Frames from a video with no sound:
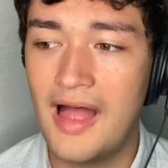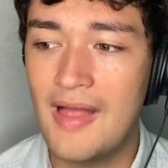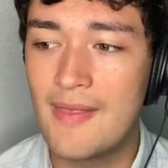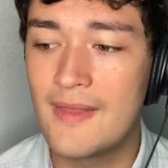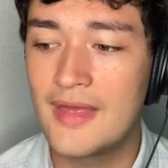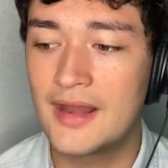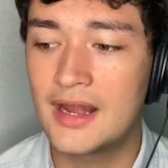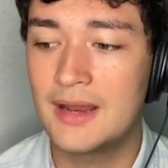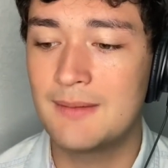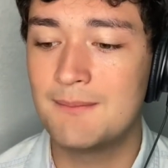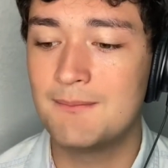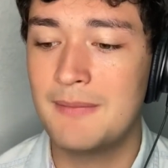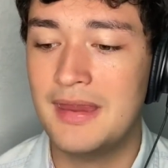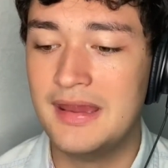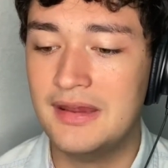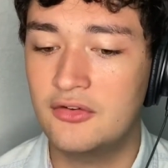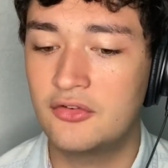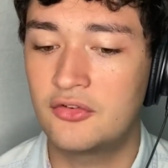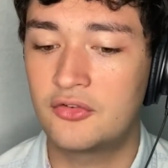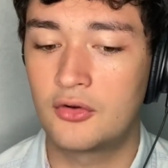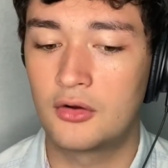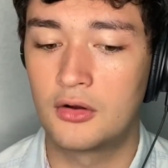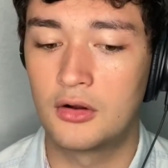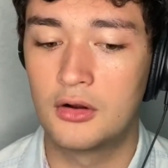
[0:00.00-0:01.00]
and then I make
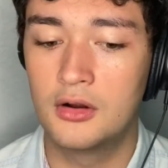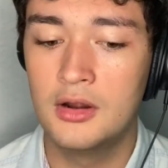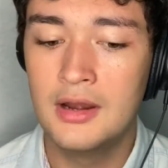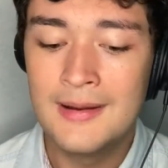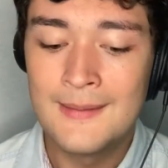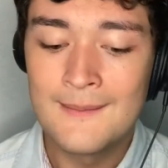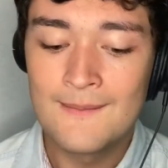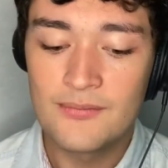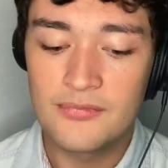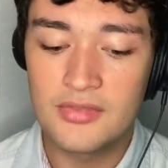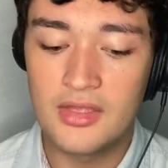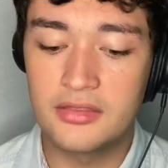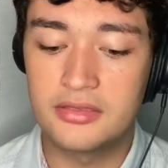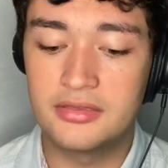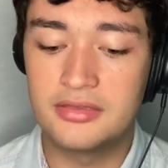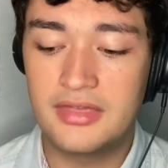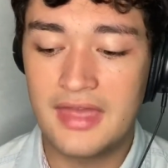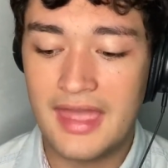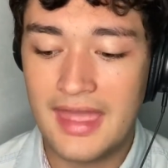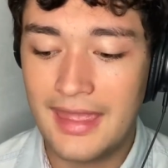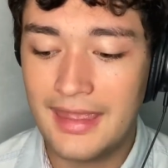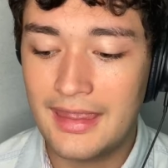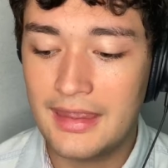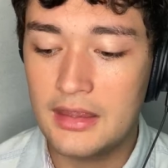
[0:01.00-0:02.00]
sure that
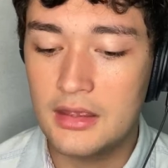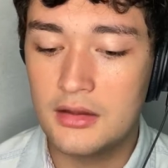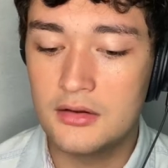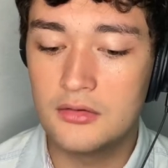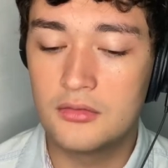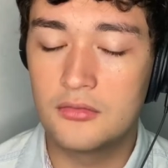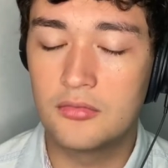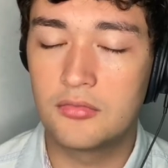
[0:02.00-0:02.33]
they